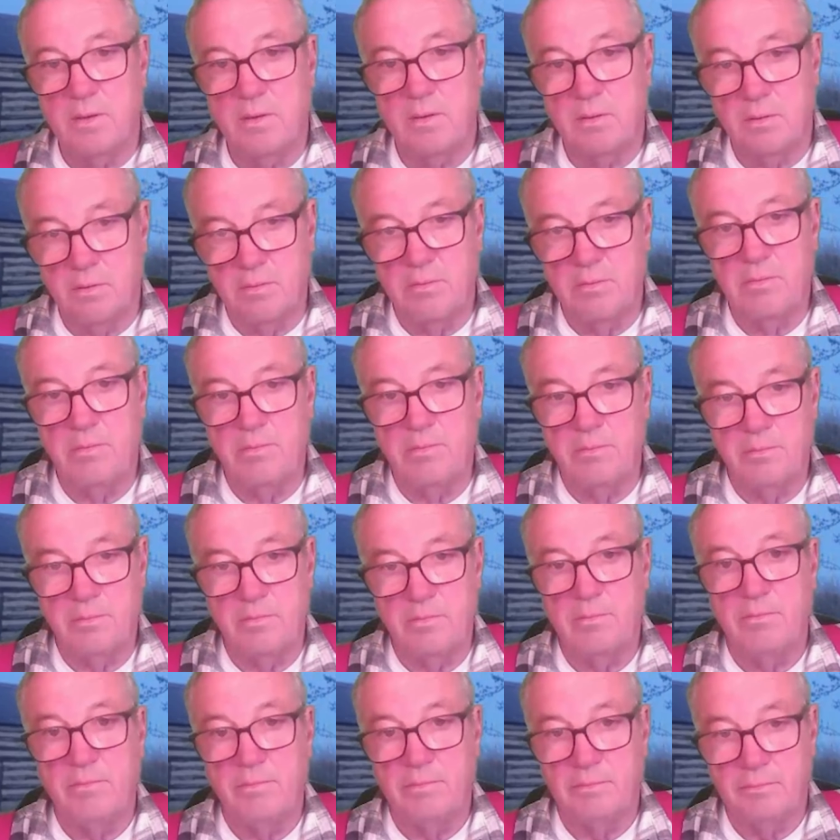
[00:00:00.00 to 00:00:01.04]

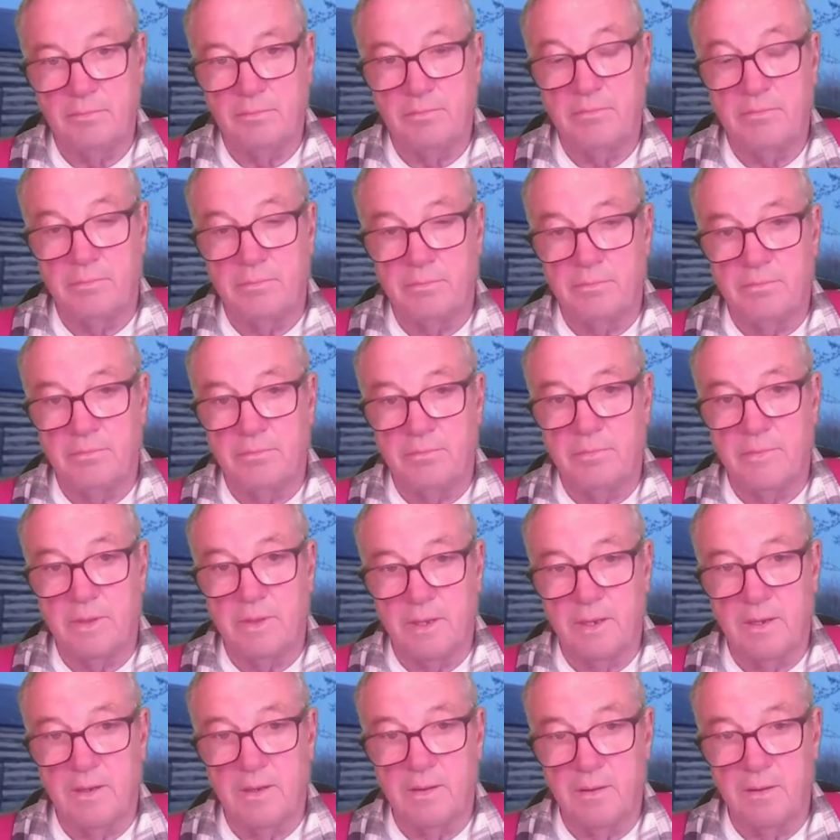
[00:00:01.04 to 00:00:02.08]

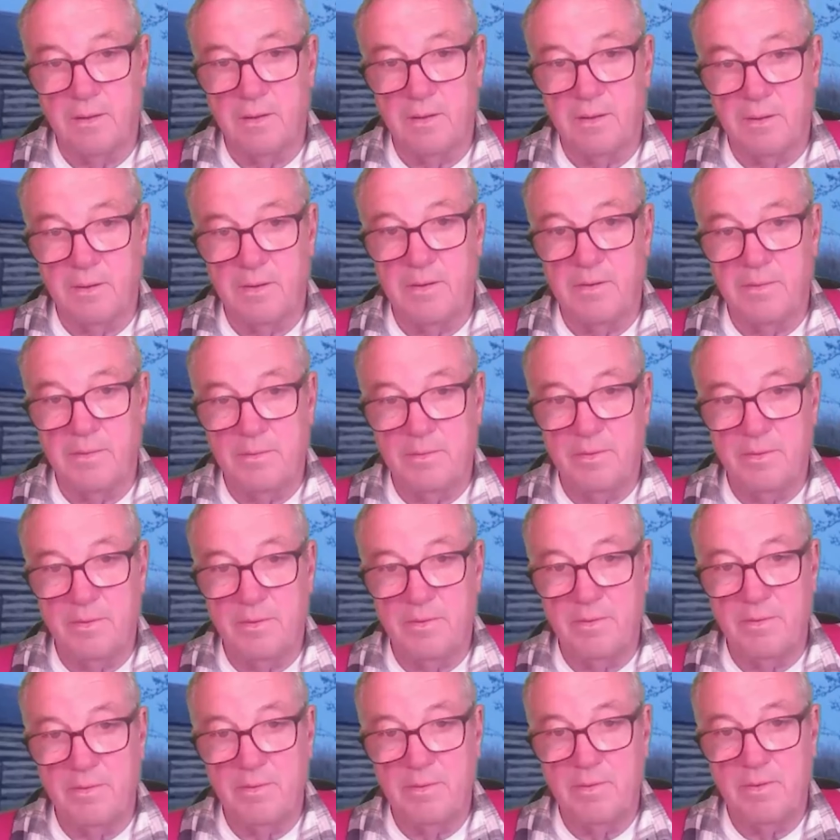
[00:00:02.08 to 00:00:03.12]

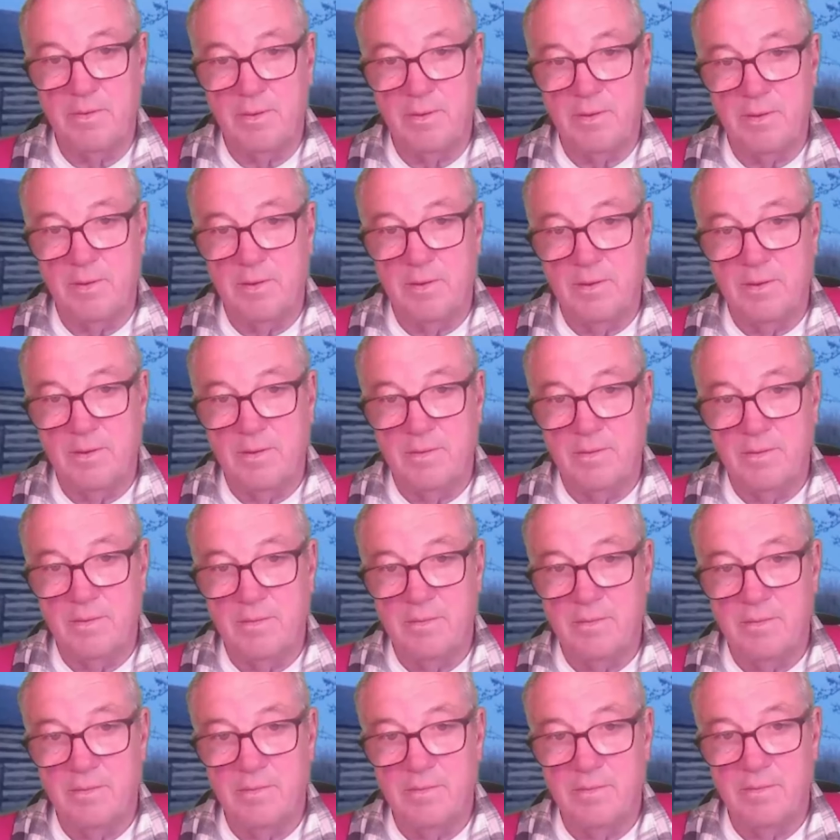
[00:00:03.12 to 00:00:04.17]

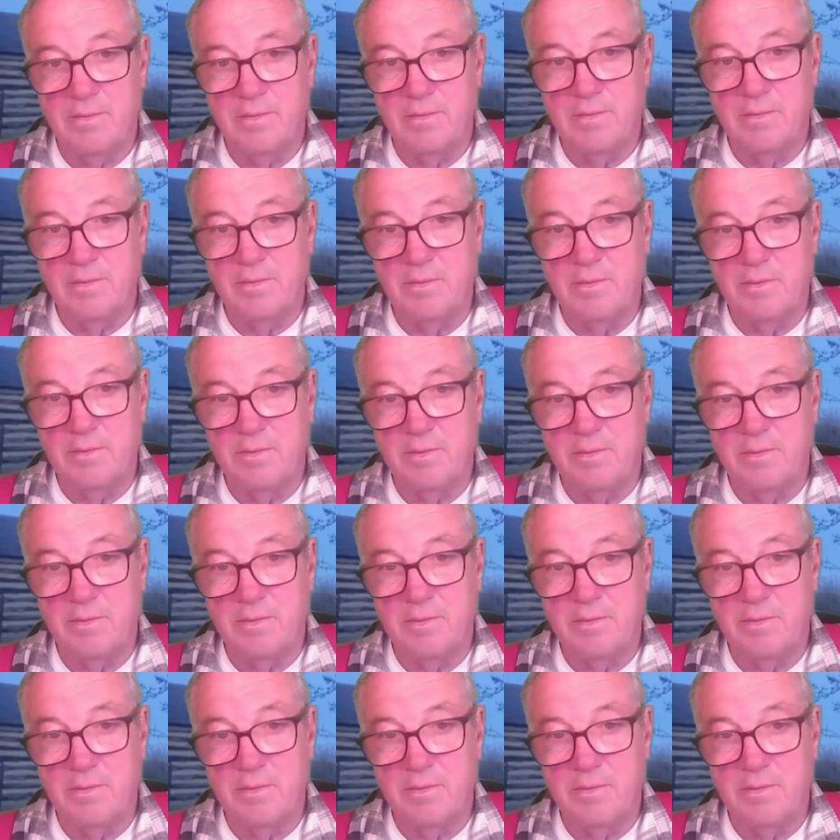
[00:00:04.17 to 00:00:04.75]
[no speech]